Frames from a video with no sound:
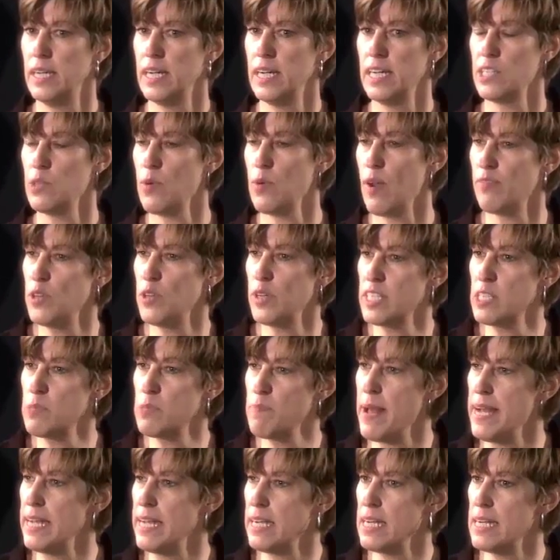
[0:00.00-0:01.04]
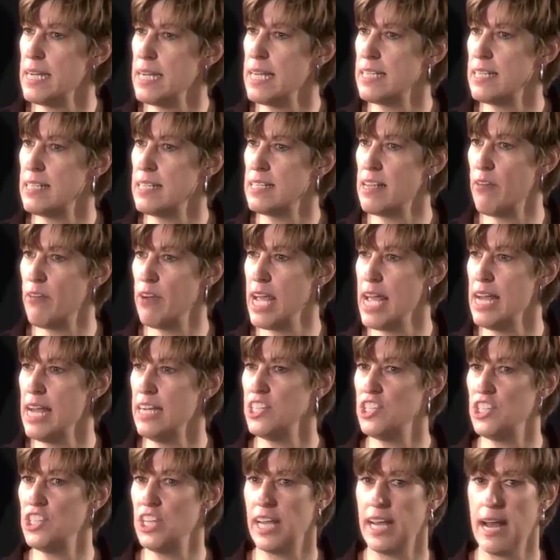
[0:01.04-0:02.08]
Because we have to expend unnecessary
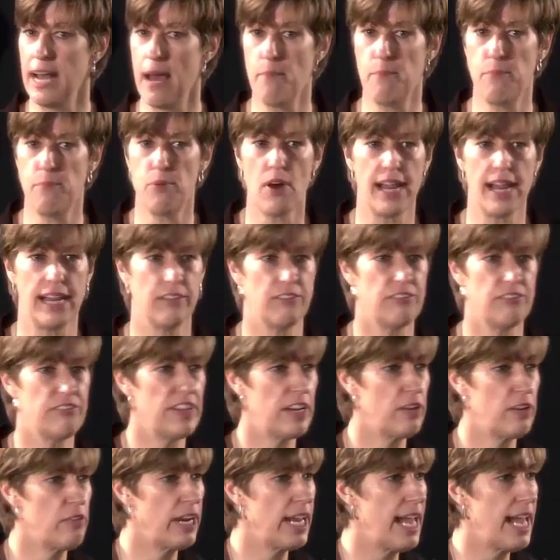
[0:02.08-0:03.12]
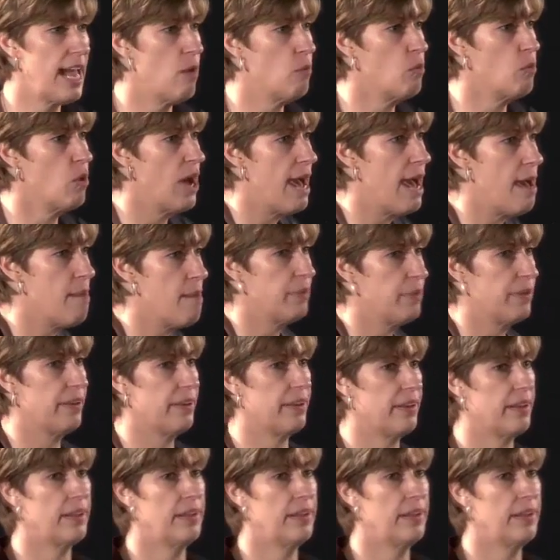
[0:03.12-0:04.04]
energy in our brain figuring out what happened.